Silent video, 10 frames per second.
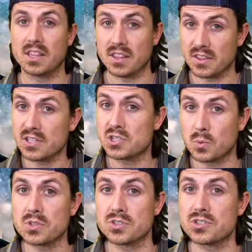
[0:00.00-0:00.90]
This
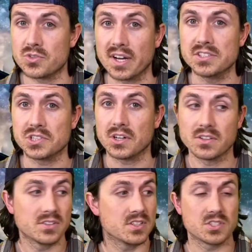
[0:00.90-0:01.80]
was a stranger.
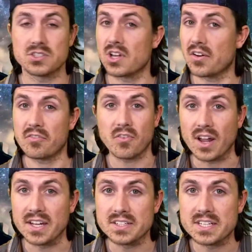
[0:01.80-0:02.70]
This is not a
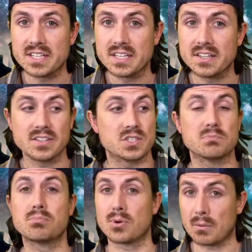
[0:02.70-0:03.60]
friend. This is
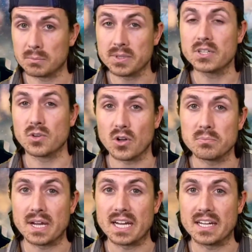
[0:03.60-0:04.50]
probably a grown
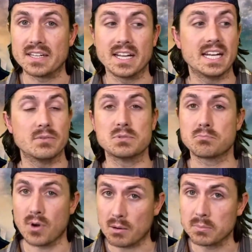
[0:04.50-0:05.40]
man, and he was
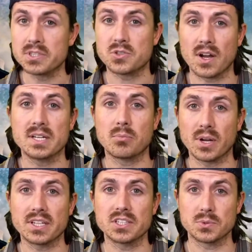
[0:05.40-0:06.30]
probably trying to
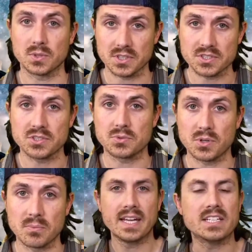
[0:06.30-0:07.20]
break into Alyssa's
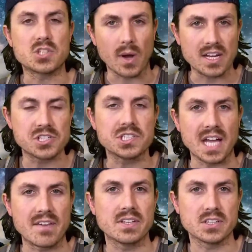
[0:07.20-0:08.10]
room. And so as she's
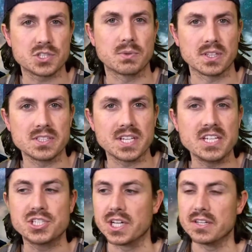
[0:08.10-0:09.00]
having this
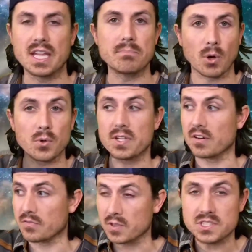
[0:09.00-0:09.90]
realization, they both hear
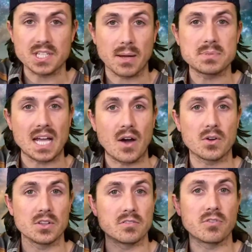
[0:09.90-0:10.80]
footsteps out
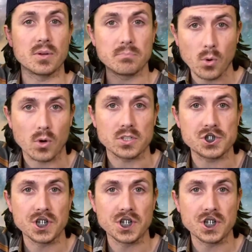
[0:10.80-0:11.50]
on the front porch.